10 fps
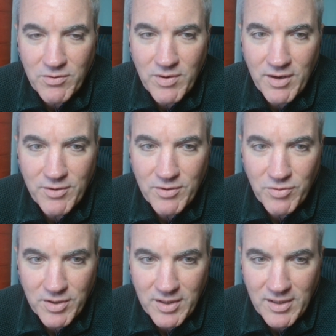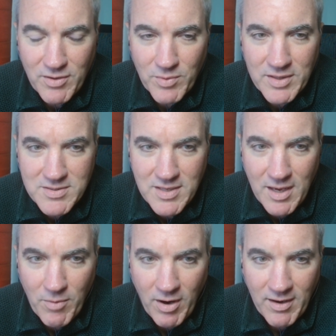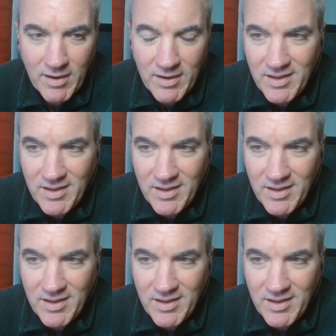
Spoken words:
300 trillion in the real estate market.